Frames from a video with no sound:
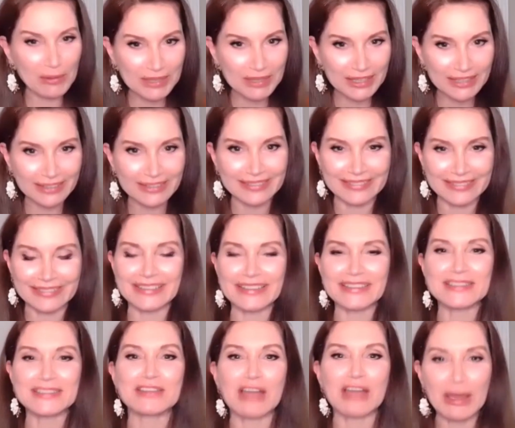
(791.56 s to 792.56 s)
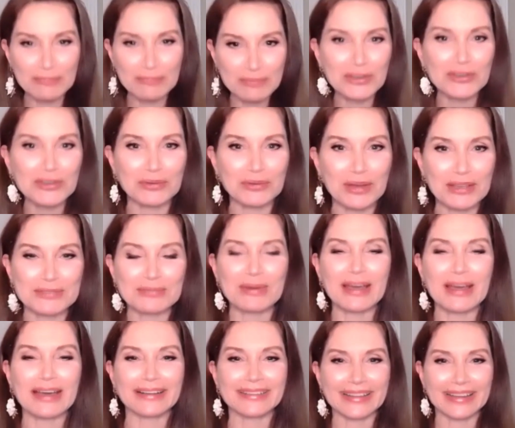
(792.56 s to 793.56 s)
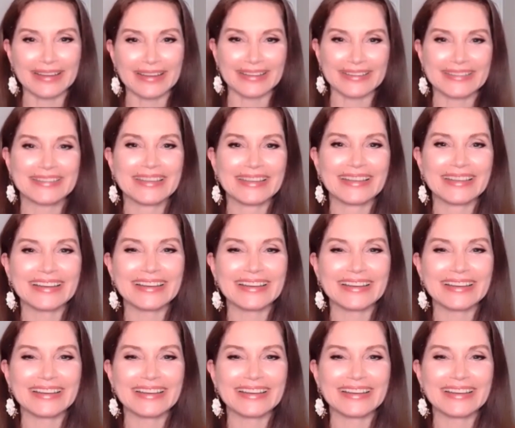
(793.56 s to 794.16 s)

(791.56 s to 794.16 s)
going to stop you as well, and